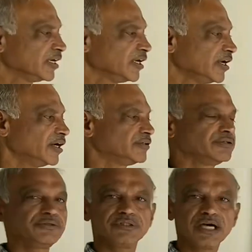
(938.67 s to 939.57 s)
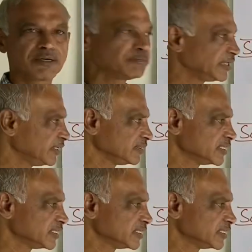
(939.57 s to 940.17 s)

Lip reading: You have to do the completing the